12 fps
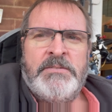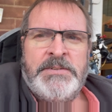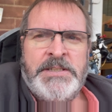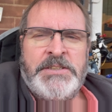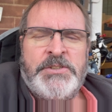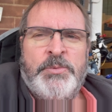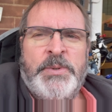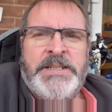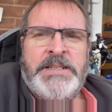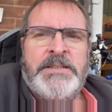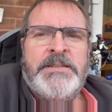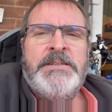takes a week
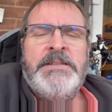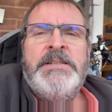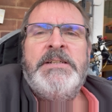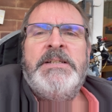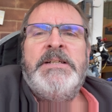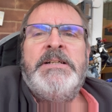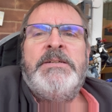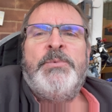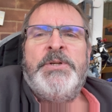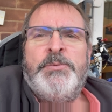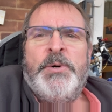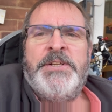
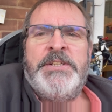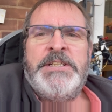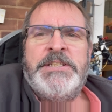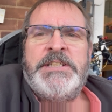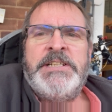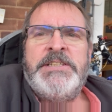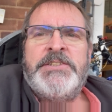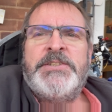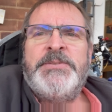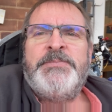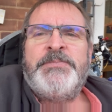with one of these kits.